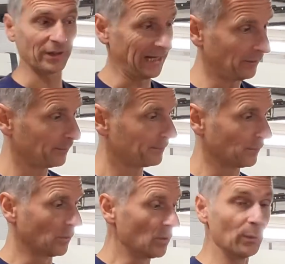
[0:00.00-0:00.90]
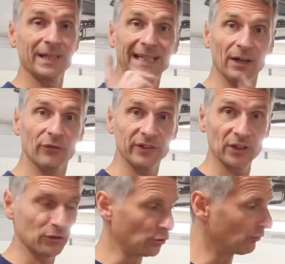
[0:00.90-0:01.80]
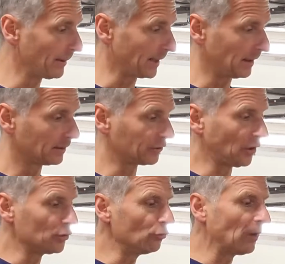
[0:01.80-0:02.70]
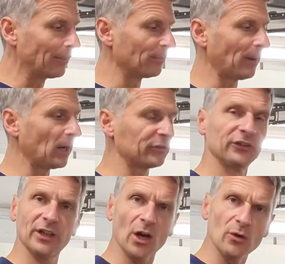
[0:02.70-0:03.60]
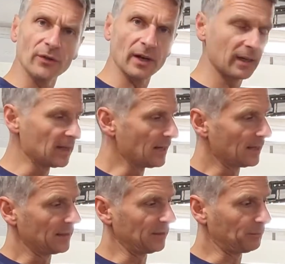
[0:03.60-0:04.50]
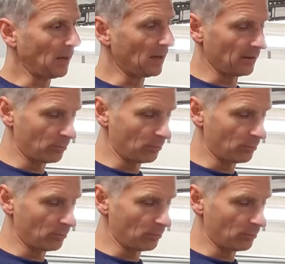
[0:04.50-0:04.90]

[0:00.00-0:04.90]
out, we can now fit our new rubber because our new rubber passes over this part of the